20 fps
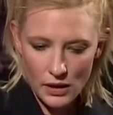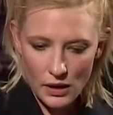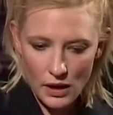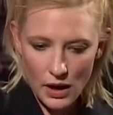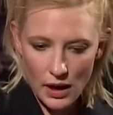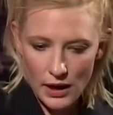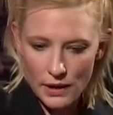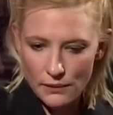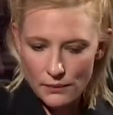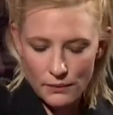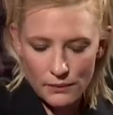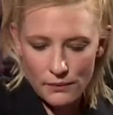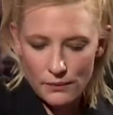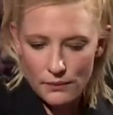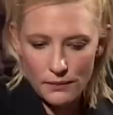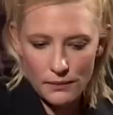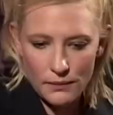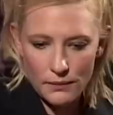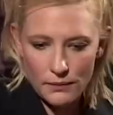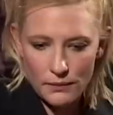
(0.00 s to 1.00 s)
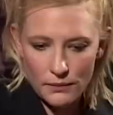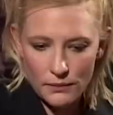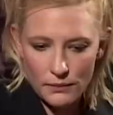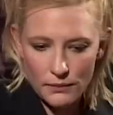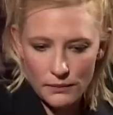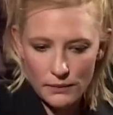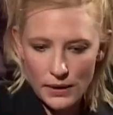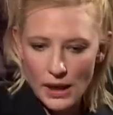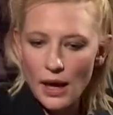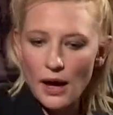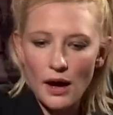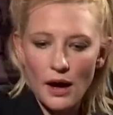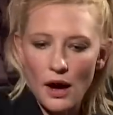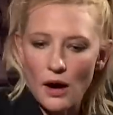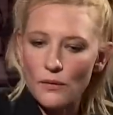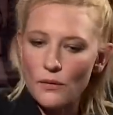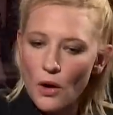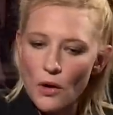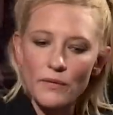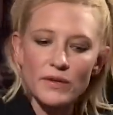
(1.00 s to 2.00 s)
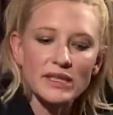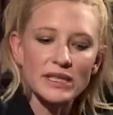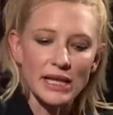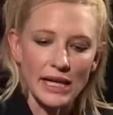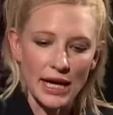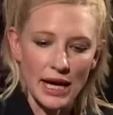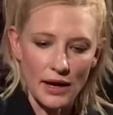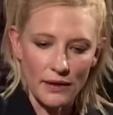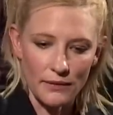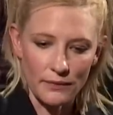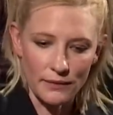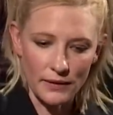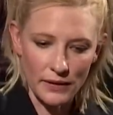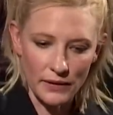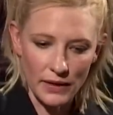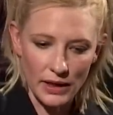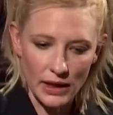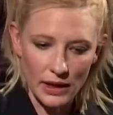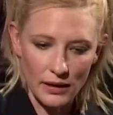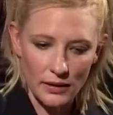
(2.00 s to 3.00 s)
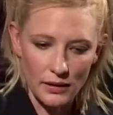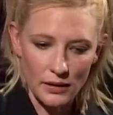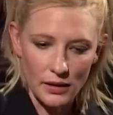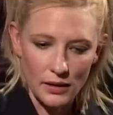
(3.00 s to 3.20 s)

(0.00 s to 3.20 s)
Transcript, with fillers: I yeah, obviously have very